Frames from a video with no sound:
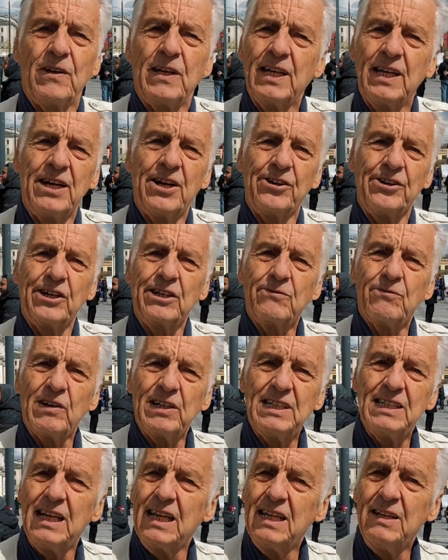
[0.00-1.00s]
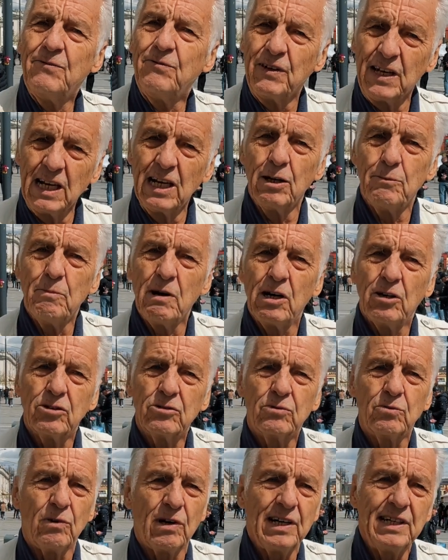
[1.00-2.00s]
hearing what they feel about
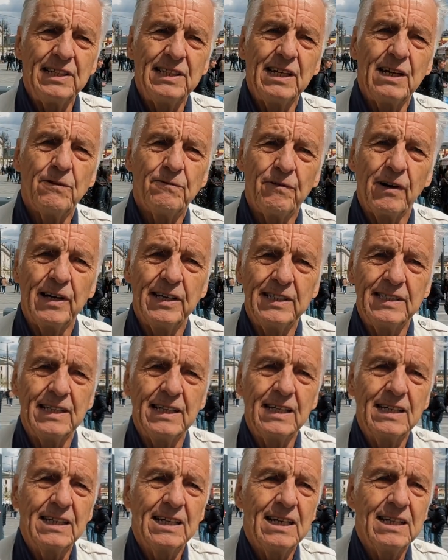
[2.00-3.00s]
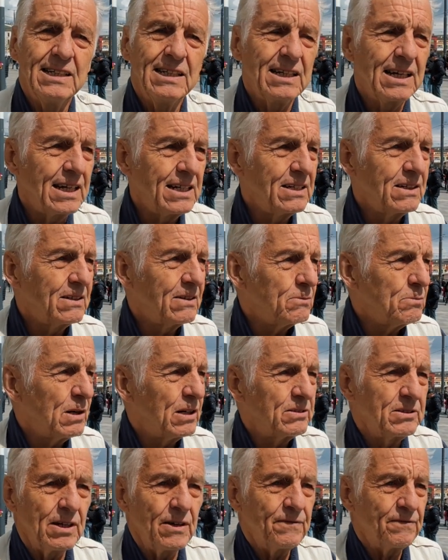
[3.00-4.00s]
why they are fighting and
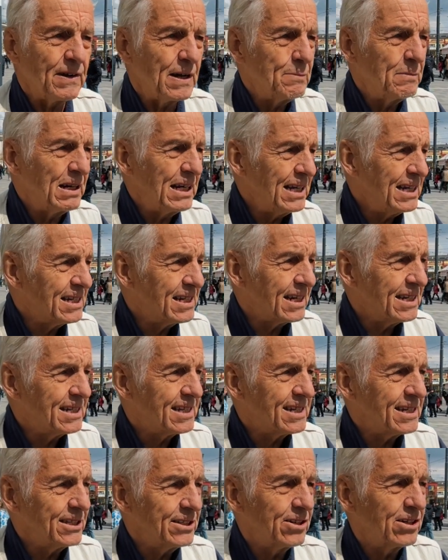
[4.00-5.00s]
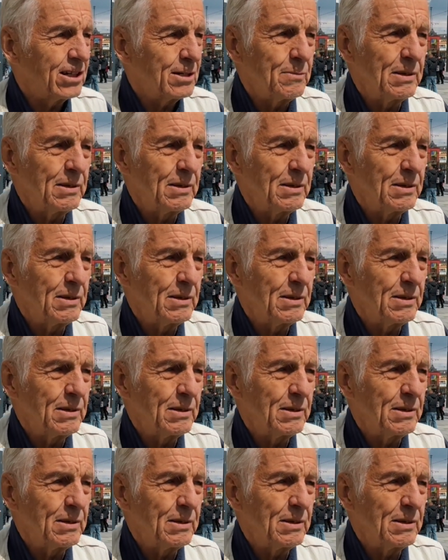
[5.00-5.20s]
about their families, etc.